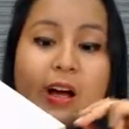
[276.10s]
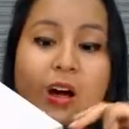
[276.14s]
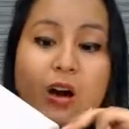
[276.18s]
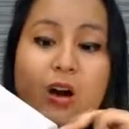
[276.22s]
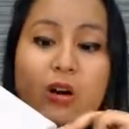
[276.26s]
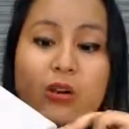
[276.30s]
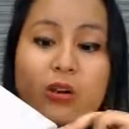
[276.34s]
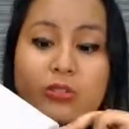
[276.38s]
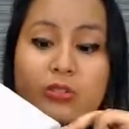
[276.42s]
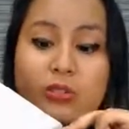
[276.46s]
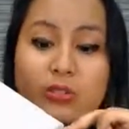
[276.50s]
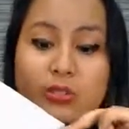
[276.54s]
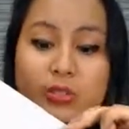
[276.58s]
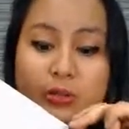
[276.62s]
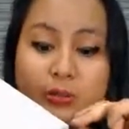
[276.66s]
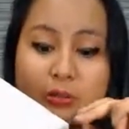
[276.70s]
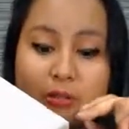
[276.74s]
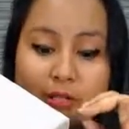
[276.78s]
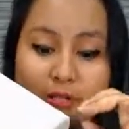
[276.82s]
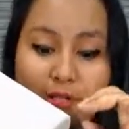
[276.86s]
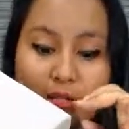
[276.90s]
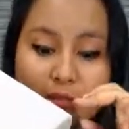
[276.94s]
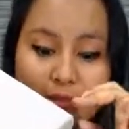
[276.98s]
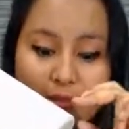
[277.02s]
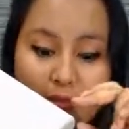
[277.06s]
Also,
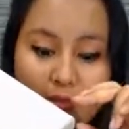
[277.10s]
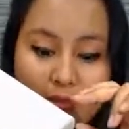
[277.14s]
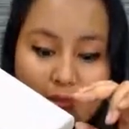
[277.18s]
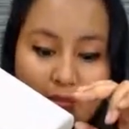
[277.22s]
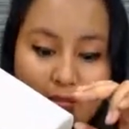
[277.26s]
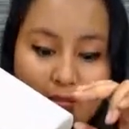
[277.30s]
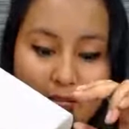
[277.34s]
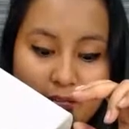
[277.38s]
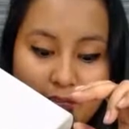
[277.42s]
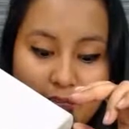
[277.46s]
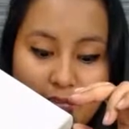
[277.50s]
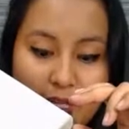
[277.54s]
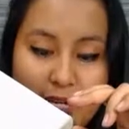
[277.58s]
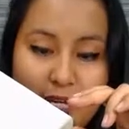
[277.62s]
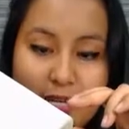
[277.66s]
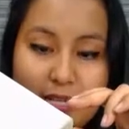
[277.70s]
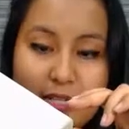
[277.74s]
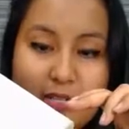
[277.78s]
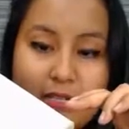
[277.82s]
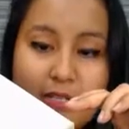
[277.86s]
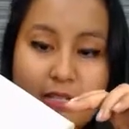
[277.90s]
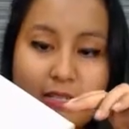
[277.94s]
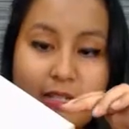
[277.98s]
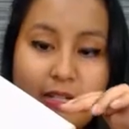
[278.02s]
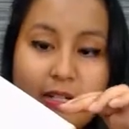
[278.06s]
another thing
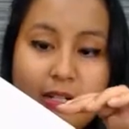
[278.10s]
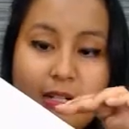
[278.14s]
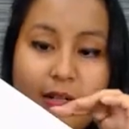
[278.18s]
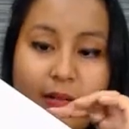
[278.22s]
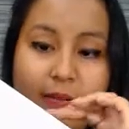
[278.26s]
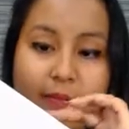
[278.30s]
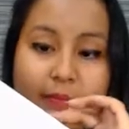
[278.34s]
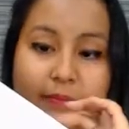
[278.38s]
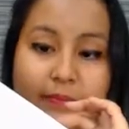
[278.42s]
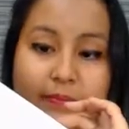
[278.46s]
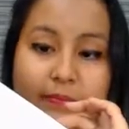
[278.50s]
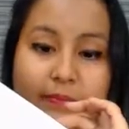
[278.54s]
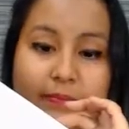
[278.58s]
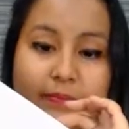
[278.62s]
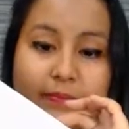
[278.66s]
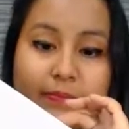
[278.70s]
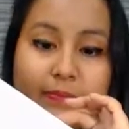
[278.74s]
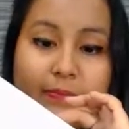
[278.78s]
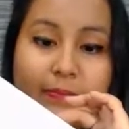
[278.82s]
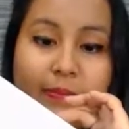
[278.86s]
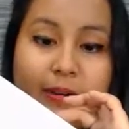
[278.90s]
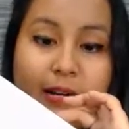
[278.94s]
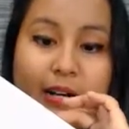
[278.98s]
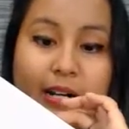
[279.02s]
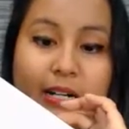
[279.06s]
that um,
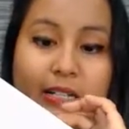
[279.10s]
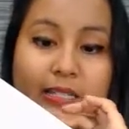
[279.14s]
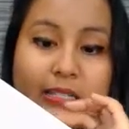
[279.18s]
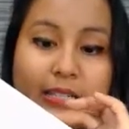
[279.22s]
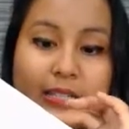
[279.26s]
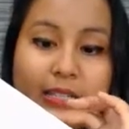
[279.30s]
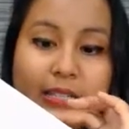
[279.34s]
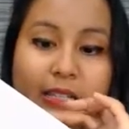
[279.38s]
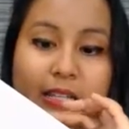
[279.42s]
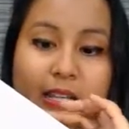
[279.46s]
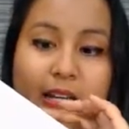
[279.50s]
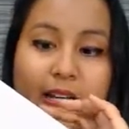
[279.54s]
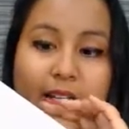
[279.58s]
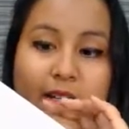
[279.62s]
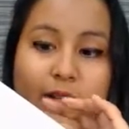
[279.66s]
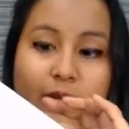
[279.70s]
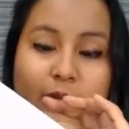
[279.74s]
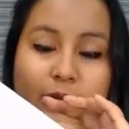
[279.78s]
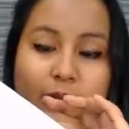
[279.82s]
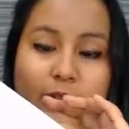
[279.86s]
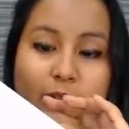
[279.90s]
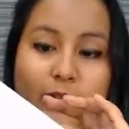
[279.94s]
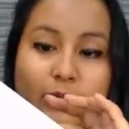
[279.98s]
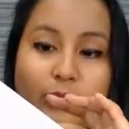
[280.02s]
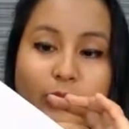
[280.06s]
I didn't like
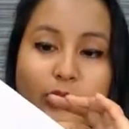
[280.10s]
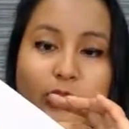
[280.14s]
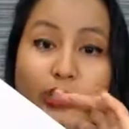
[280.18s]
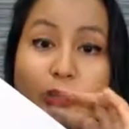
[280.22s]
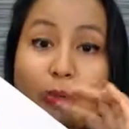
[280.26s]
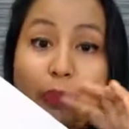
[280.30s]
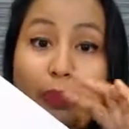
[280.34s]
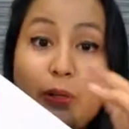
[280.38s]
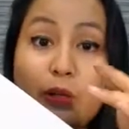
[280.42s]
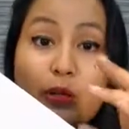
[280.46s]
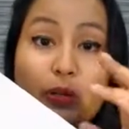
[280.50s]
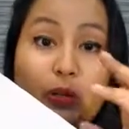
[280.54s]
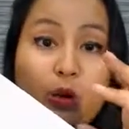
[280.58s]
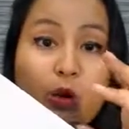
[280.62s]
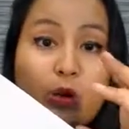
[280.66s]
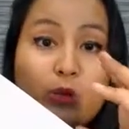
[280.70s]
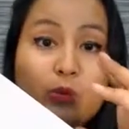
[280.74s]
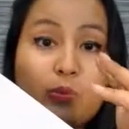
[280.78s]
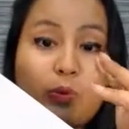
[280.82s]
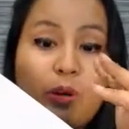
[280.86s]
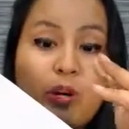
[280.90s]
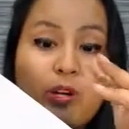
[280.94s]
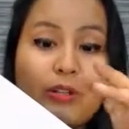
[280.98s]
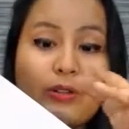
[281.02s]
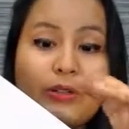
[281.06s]
was when you put cold
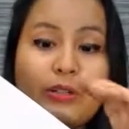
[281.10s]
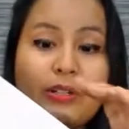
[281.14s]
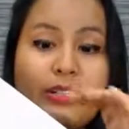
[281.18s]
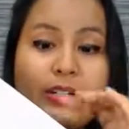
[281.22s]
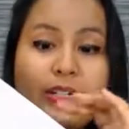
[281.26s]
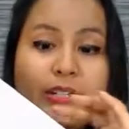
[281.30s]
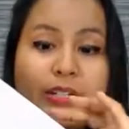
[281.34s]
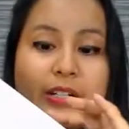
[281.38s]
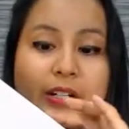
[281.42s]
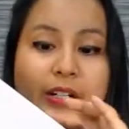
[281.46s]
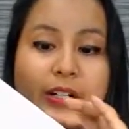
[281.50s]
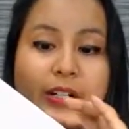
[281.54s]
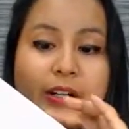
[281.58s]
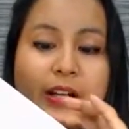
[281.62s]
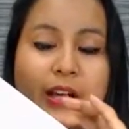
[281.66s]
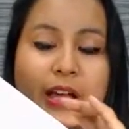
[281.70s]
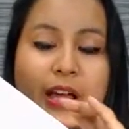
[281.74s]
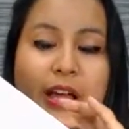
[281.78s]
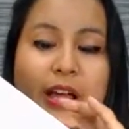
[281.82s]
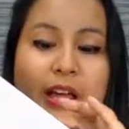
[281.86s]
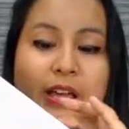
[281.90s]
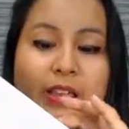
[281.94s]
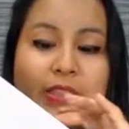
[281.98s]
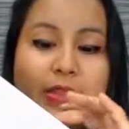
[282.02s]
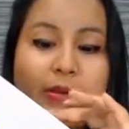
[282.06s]
water in here,
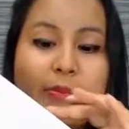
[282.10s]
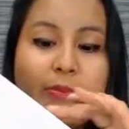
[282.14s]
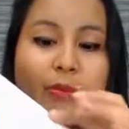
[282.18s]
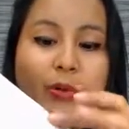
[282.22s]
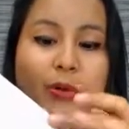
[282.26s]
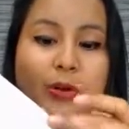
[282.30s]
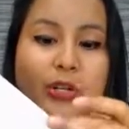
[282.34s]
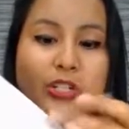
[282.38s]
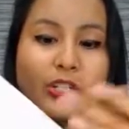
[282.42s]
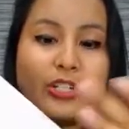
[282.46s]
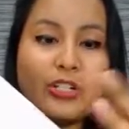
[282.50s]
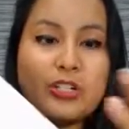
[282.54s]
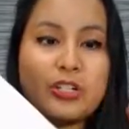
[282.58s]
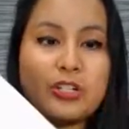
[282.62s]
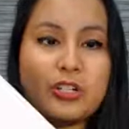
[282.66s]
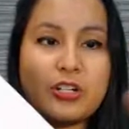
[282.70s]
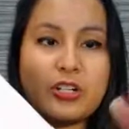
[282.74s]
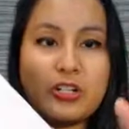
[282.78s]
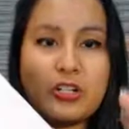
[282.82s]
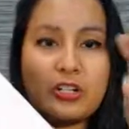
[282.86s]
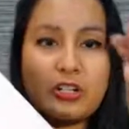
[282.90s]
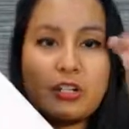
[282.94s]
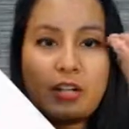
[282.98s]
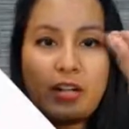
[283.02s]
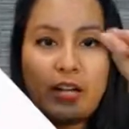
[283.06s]
the
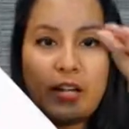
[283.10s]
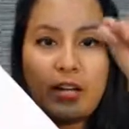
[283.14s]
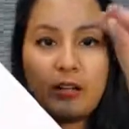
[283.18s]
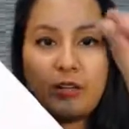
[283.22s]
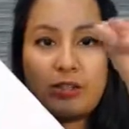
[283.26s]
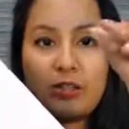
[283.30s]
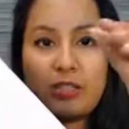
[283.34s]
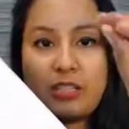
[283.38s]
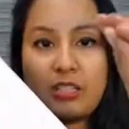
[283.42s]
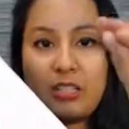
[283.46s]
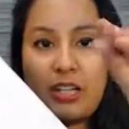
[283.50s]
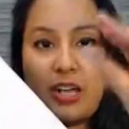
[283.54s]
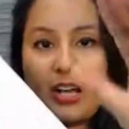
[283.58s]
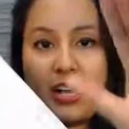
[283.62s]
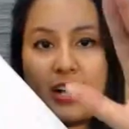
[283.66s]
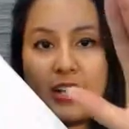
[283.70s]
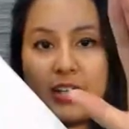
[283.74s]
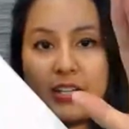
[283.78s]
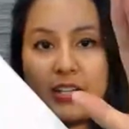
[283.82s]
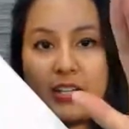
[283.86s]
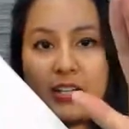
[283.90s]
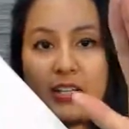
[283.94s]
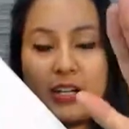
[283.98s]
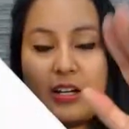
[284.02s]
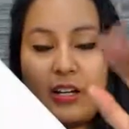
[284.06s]
moisture
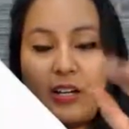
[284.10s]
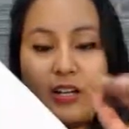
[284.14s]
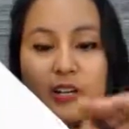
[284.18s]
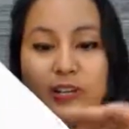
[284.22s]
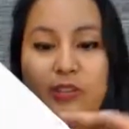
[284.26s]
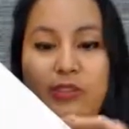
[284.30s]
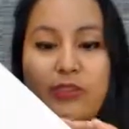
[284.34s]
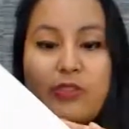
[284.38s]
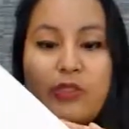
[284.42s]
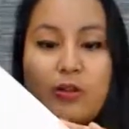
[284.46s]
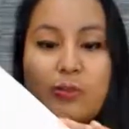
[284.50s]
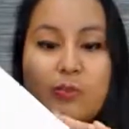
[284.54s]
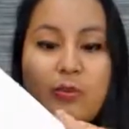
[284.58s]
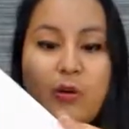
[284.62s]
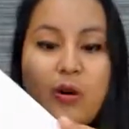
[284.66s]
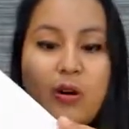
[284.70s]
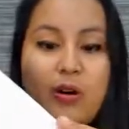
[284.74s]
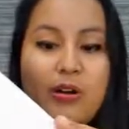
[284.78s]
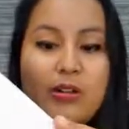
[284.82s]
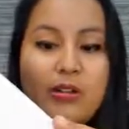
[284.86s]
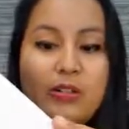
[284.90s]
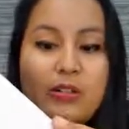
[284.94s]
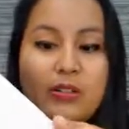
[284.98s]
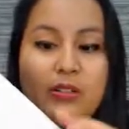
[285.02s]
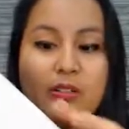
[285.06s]
outside of the
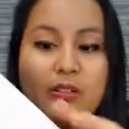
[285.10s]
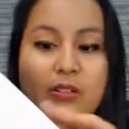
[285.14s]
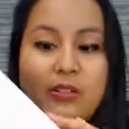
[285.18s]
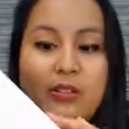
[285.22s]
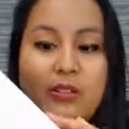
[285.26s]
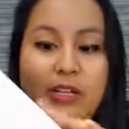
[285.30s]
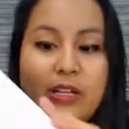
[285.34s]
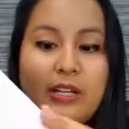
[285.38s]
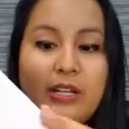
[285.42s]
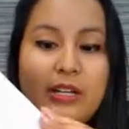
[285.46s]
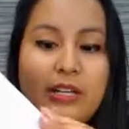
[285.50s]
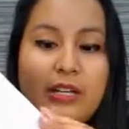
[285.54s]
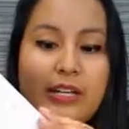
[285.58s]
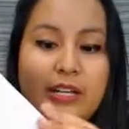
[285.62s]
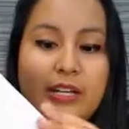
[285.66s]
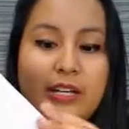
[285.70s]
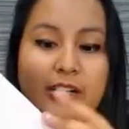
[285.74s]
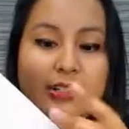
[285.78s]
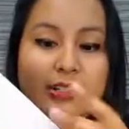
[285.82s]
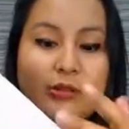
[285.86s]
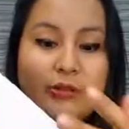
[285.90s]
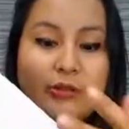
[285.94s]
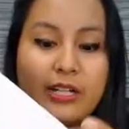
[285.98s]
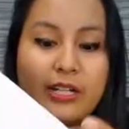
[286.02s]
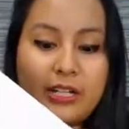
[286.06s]
bottle, it
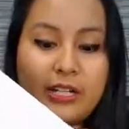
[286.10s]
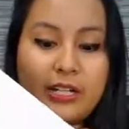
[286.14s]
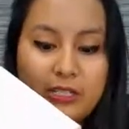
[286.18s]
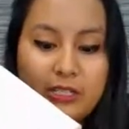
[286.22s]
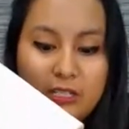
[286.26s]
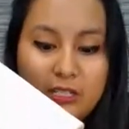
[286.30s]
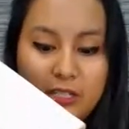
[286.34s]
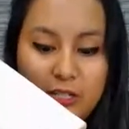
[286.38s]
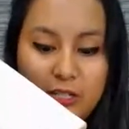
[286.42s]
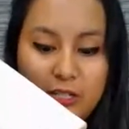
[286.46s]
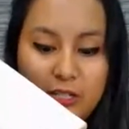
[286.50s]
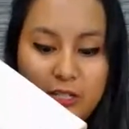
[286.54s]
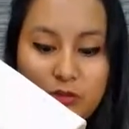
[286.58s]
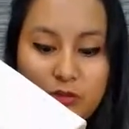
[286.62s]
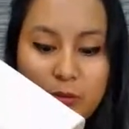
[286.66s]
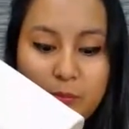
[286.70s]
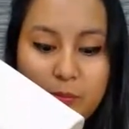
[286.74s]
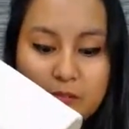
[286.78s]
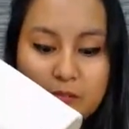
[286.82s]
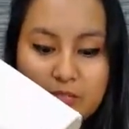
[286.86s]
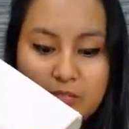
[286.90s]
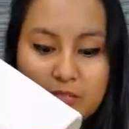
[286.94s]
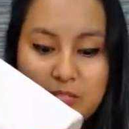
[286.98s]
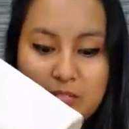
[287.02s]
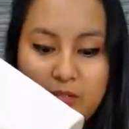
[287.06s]
creates like
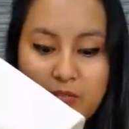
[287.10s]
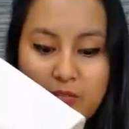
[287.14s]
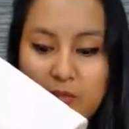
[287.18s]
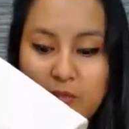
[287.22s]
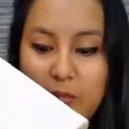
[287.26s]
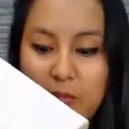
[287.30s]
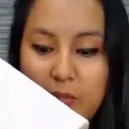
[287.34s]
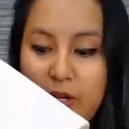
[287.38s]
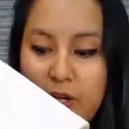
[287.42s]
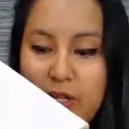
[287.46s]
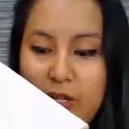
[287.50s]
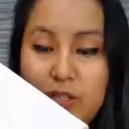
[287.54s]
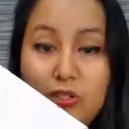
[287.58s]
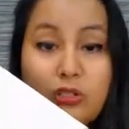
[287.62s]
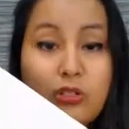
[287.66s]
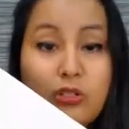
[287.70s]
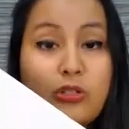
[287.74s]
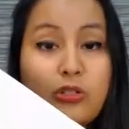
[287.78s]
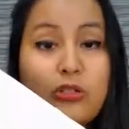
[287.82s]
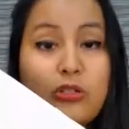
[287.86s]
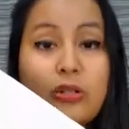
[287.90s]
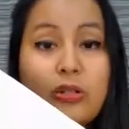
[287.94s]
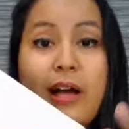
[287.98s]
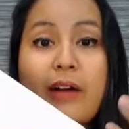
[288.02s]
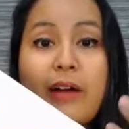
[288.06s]
driplets everywhere. So
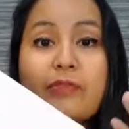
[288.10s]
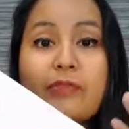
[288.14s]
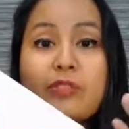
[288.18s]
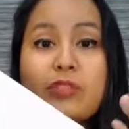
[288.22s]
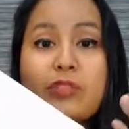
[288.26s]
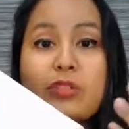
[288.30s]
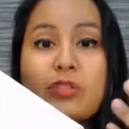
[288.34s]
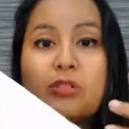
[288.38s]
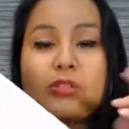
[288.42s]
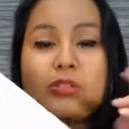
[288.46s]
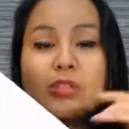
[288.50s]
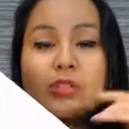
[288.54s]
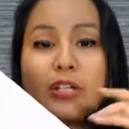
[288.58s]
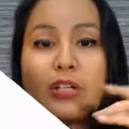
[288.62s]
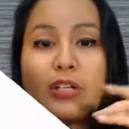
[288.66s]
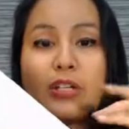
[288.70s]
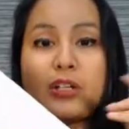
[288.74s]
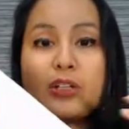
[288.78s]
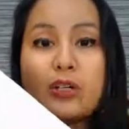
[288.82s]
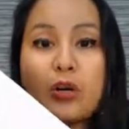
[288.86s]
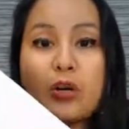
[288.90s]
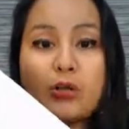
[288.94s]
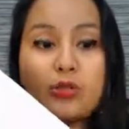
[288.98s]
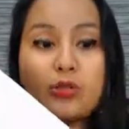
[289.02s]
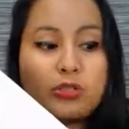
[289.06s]
you have to use like a
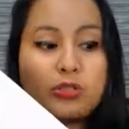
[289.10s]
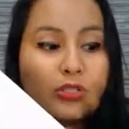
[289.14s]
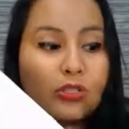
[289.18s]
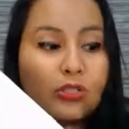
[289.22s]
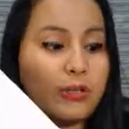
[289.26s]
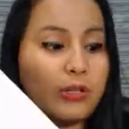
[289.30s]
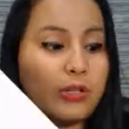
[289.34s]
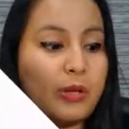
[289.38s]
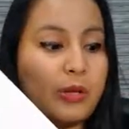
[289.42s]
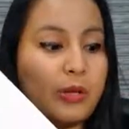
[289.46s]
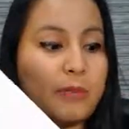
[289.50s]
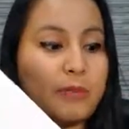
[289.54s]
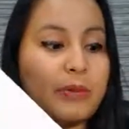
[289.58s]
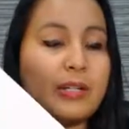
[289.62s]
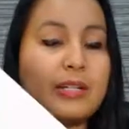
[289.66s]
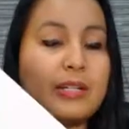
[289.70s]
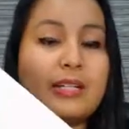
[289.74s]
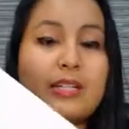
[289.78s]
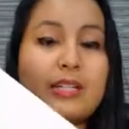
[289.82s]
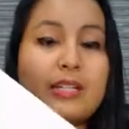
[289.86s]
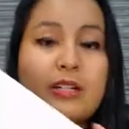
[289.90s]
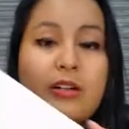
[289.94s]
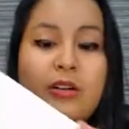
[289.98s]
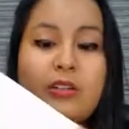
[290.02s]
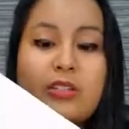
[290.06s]
coaster when I'm putting
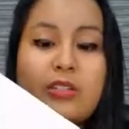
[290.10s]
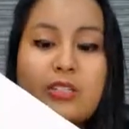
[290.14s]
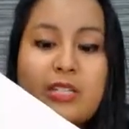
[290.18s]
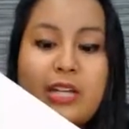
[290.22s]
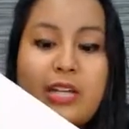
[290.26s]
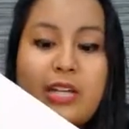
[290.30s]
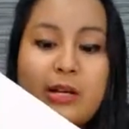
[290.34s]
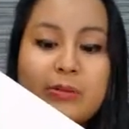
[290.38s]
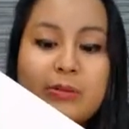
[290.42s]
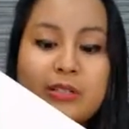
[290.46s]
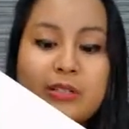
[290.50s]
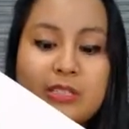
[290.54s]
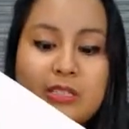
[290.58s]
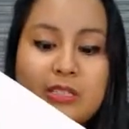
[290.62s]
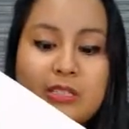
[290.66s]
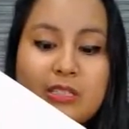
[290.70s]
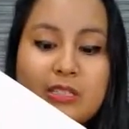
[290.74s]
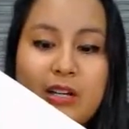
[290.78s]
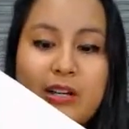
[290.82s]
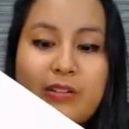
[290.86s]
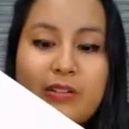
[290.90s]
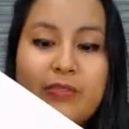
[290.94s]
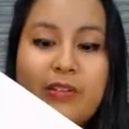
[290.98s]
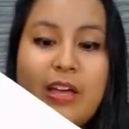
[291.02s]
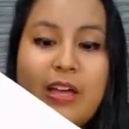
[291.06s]
it on the table and
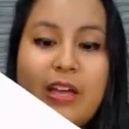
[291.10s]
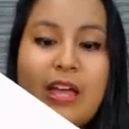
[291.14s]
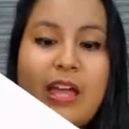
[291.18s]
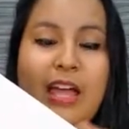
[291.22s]
stuff.